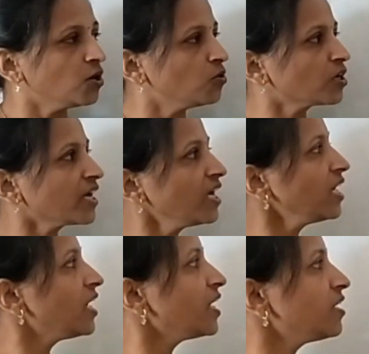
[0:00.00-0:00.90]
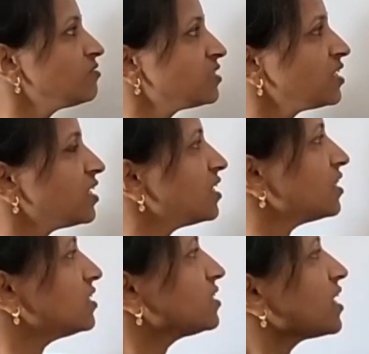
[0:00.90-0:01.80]
Okay, now see,
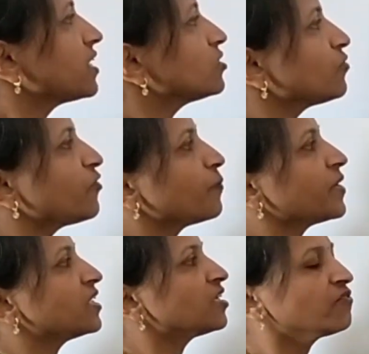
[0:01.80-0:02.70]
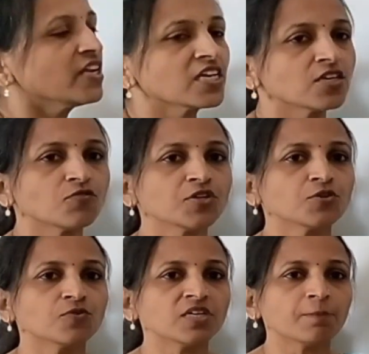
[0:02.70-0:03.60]
this size of operator will give
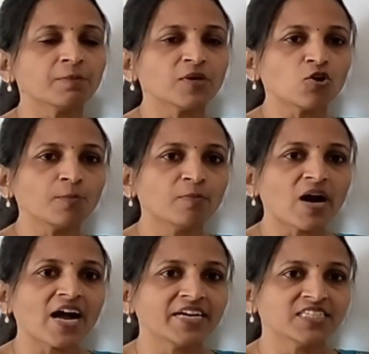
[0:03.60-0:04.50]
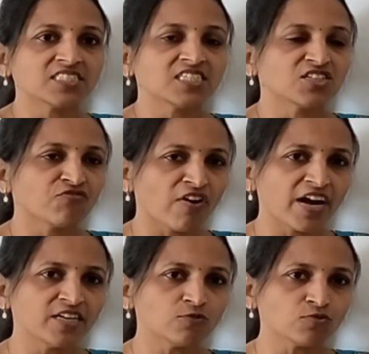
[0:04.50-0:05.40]
you number of bytes
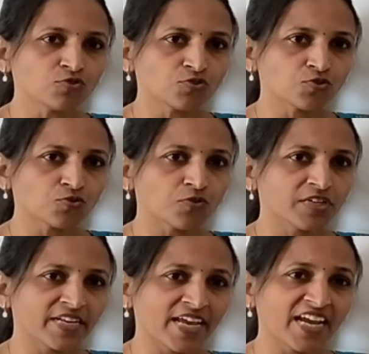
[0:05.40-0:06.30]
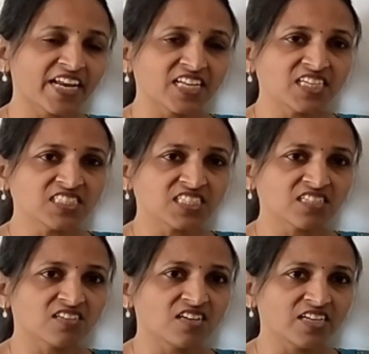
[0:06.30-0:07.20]
required to store any
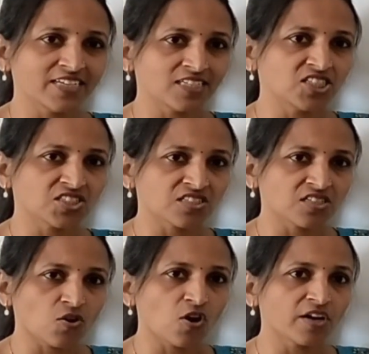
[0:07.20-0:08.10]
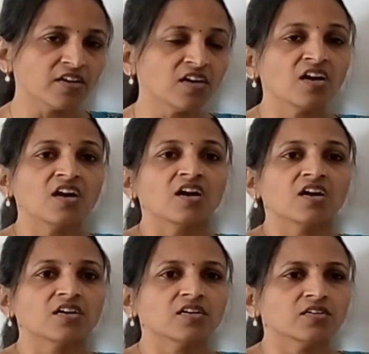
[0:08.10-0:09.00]
single integer or
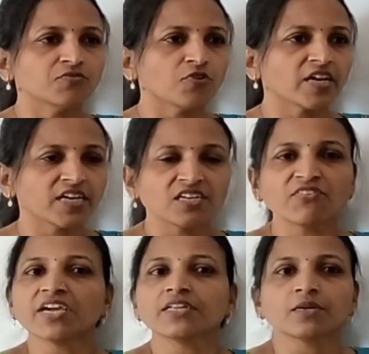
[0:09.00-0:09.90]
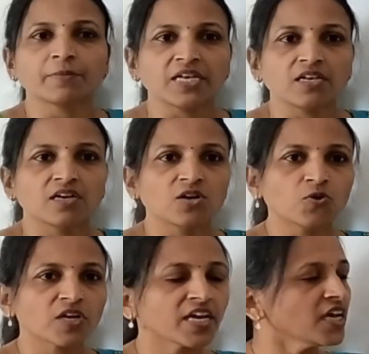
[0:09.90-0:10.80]
uh, for any variable.
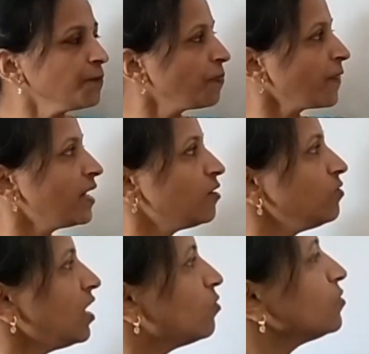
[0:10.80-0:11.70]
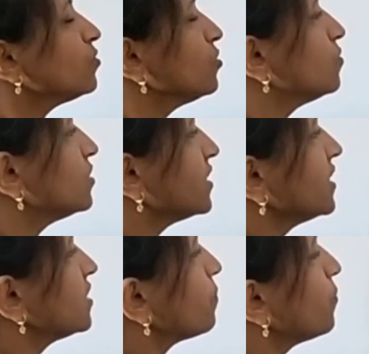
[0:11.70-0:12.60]
Okay, now how to use
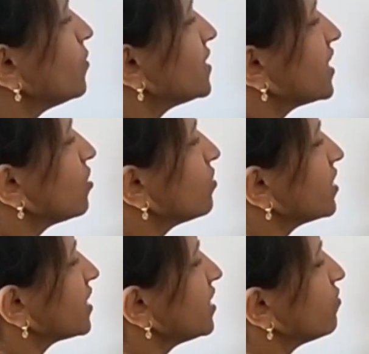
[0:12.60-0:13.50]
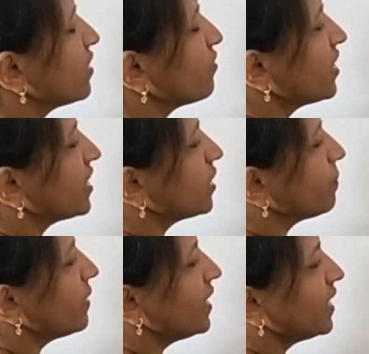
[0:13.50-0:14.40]
it? Suppose I have declared one
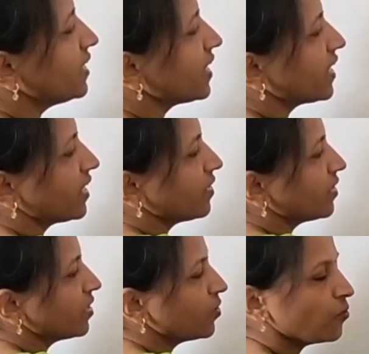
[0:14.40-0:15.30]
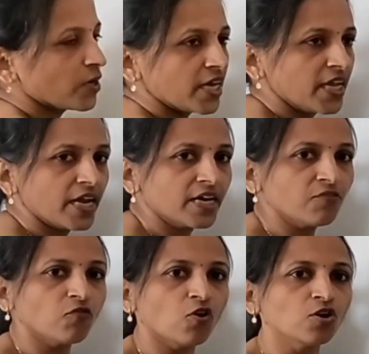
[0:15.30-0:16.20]
variable, let A, okay, and
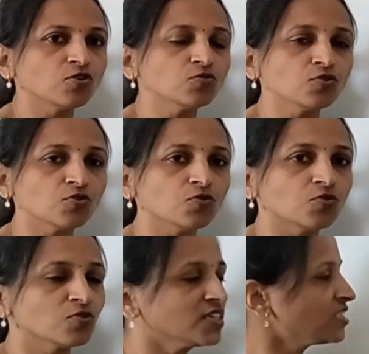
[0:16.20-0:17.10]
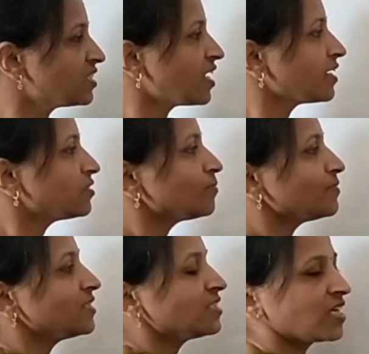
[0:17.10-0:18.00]
I want to know the size
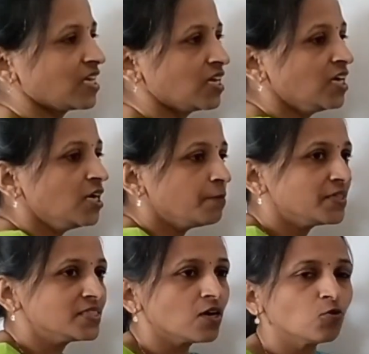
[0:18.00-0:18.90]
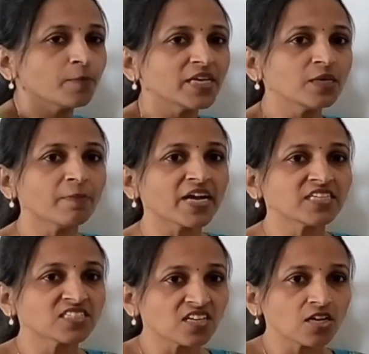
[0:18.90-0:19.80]
of this A, means how many
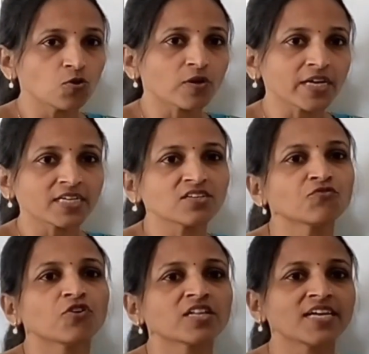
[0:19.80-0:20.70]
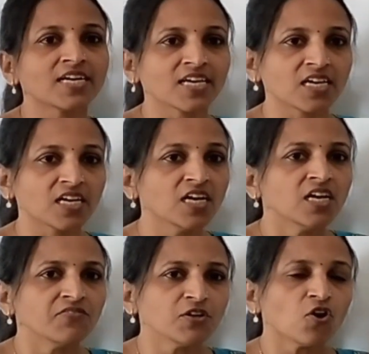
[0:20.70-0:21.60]
bytes are allocated for that A.
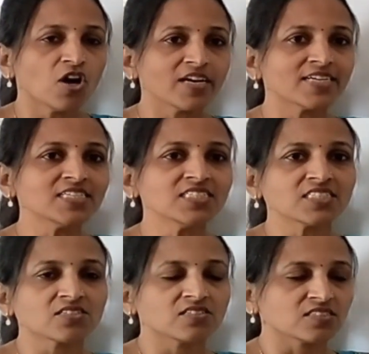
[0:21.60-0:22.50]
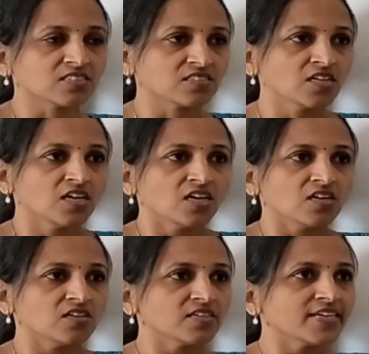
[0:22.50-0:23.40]
We have already discussed
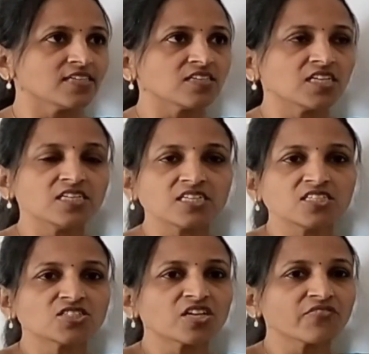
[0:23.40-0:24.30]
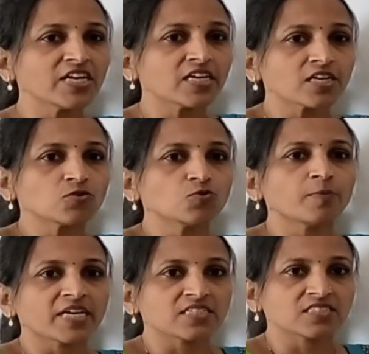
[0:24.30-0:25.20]
uh, that integer will take two
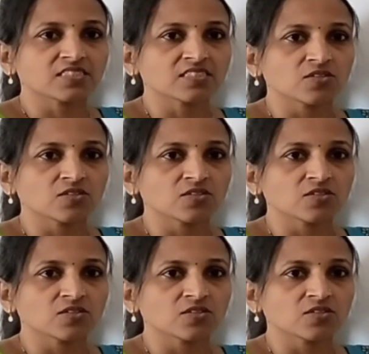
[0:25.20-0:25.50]
bytes.